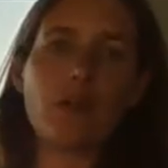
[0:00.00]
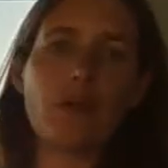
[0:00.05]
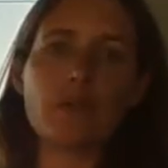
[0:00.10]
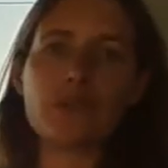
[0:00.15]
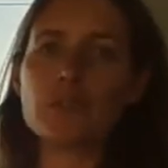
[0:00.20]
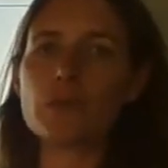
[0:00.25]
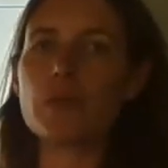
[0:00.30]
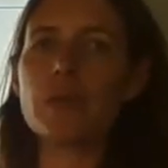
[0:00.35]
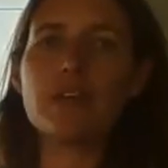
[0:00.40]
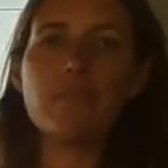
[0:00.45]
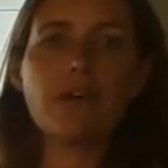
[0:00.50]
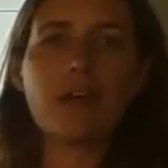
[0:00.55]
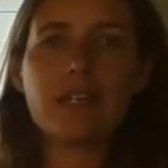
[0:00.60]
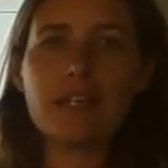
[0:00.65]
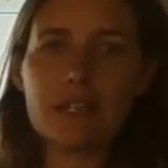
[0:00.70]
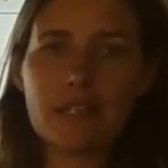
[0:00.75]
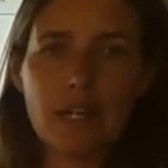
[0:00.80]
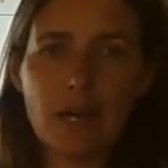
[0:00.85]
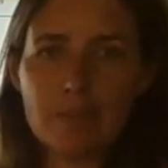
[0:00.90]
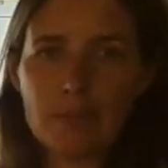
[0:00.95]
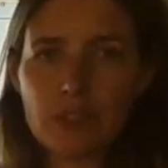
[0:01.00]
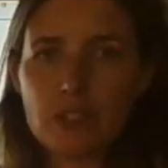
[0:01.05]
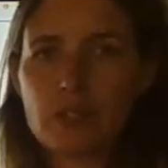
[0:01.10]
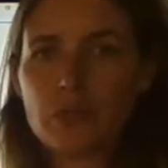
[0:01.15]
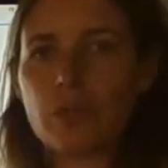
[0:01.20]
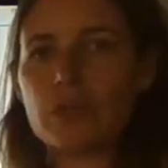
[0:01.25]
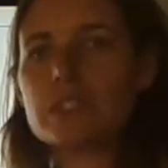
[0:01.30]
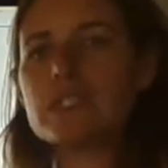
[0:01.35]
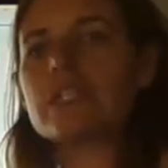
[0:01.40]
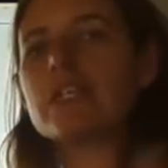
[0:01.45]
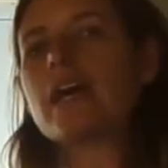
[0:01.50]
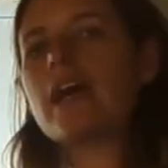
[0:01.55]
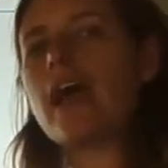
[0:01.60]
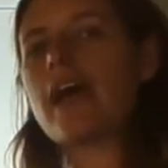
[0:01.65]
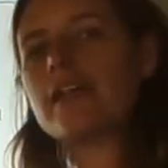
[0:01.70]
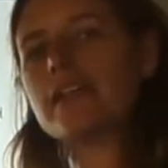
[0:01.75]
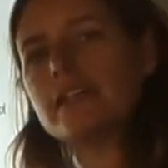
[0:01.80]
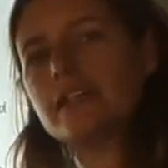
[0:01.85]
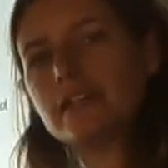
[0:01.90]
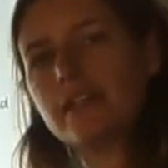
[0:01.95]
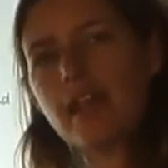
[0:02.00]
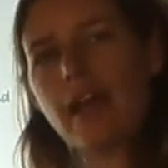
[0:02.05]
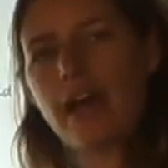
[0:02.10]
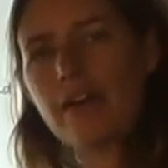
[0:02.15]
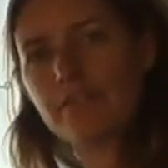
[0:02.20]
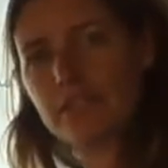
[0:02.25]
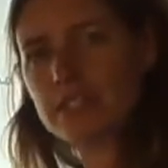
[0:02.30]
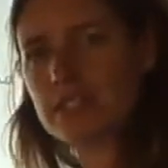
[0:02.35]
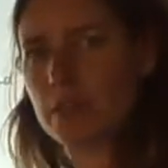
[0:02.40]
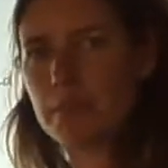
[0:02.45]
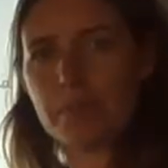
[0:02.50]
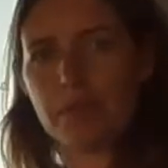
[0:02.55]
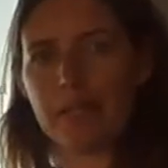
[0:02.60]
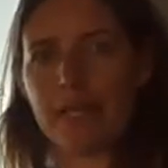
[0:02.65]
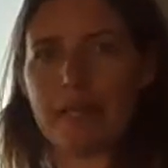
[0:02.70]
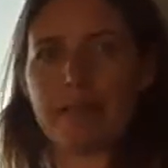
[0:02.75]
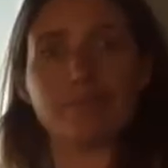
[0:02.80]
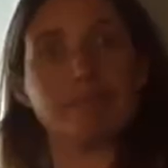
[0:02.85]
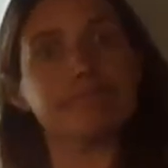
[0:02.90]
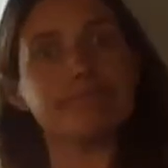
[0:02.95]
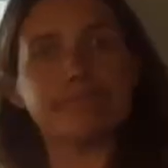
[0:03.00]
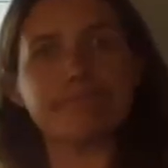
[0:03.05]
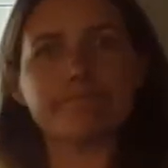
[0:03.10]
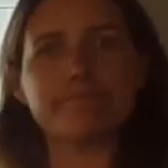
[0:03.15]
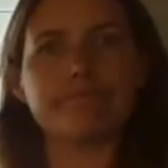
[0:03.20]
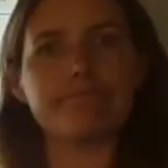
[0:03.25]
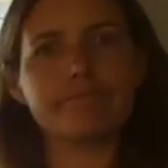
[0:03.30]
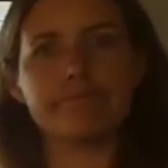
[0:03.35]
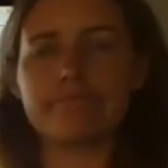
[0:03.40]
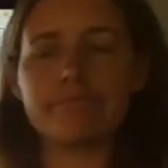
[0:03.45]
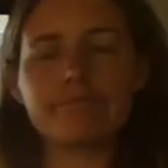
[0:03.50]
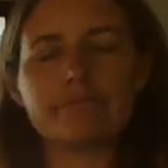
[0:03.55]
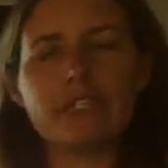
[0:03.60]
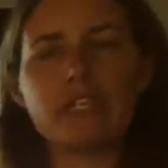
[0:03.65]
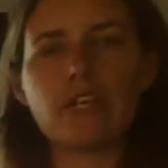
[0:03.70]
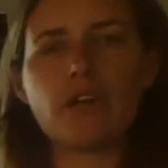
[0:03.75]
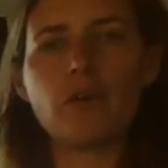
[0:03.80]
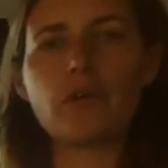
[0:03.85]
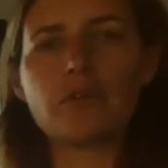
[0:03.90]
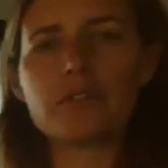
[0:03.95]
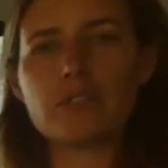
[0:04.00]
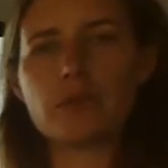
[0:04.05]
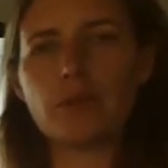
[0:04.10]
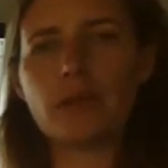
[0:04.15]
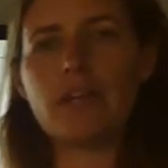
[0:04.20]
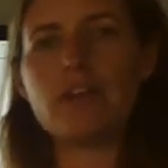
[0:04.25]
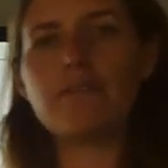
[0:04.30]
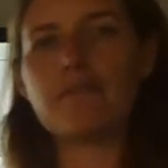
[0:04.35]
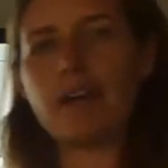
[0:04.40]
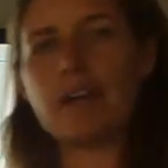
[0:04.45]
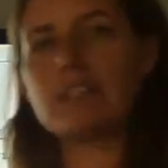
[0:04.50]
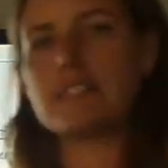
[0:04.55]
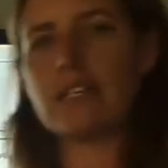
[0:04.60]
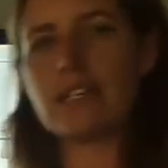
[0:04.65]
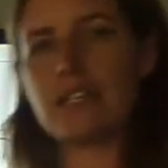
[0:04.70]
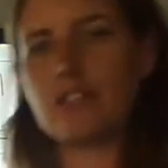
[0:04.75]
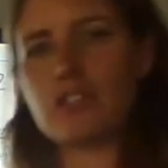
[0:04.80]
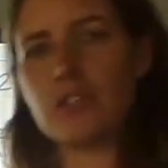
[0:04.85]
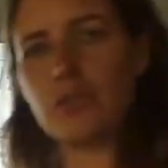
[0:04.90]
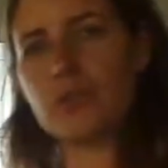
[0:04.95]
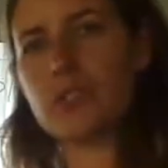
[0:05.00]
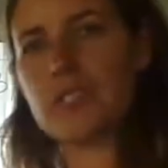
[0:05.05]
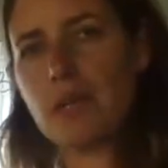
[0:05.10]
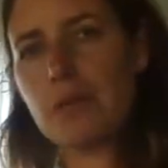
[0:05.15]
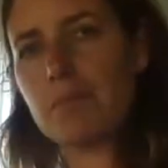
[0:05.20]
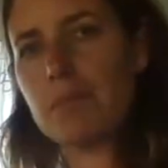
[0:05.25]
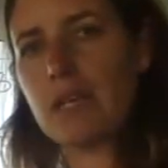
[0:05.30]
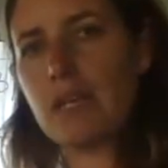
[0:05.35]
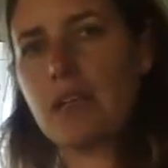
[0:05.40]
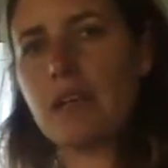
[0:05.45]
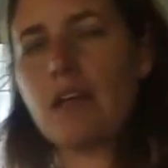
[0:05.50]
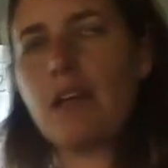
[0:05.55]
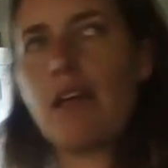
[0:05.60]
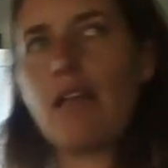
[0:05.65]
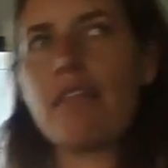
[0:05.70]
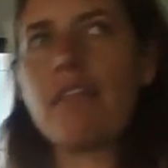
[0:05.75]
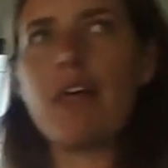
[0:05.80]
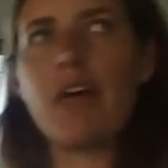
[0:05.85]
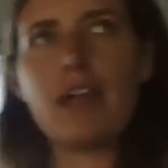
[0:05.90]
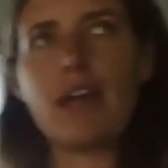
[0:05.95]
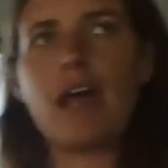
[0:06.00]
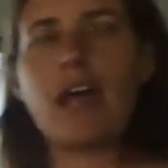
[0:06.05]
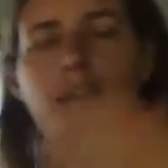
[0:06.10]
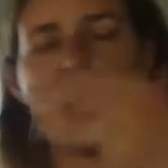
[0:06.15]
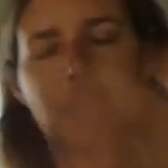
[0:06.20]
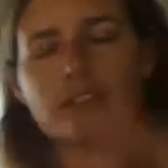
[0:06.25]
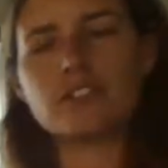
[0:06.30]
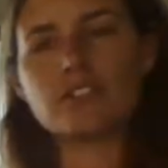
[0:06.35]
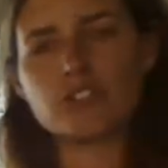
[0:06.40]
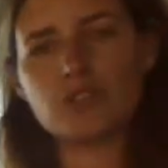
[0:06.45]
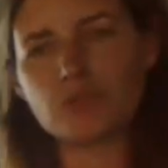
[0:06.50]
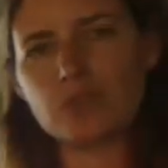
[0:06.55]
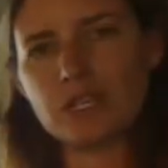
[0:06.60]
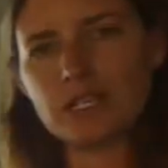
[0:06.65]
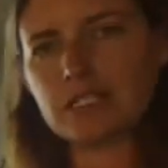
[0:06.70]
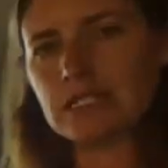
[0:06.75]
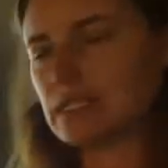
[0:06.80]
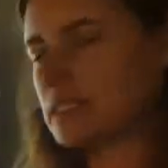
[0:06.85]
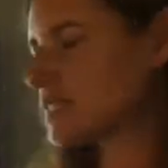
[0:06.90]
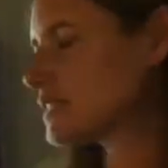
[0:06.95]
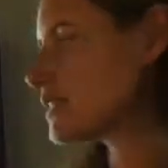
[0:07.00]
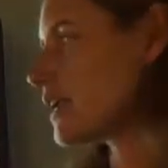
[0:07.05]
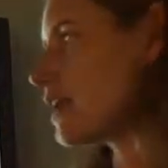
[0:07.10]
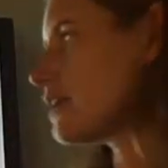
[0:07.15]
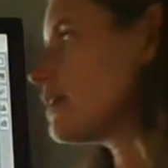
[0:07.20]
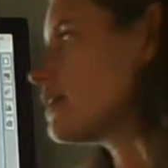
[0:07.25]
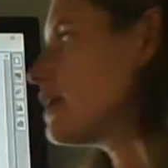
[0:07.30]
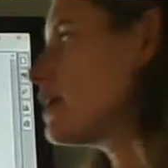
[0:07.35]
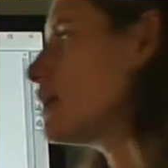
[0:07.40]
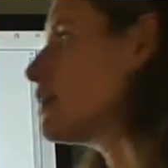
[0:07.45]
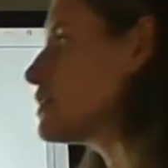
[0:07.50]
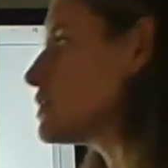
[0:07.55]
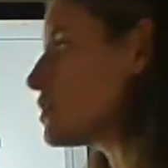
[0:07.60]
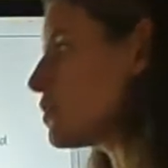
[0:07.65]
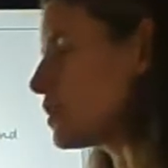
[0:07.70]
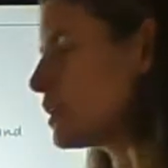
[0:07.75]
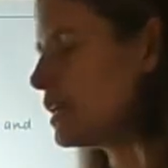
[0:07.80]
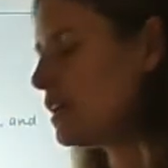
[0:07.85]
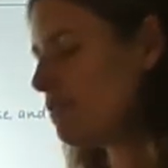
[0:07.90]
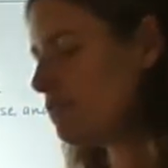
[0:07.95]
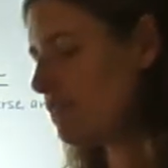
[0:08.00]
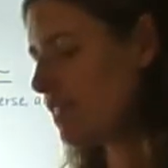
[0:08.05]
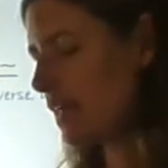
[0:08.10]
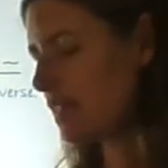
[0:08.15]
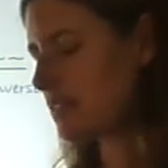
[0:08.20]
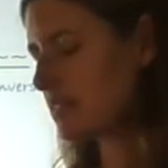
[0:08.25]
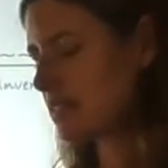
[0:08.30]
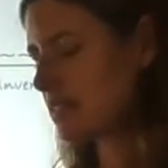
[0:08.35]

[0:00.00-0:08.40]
so if I didn't come to school today, I needed to have a subplan. So if I didn't do something, then I had to do this instead. So an if-then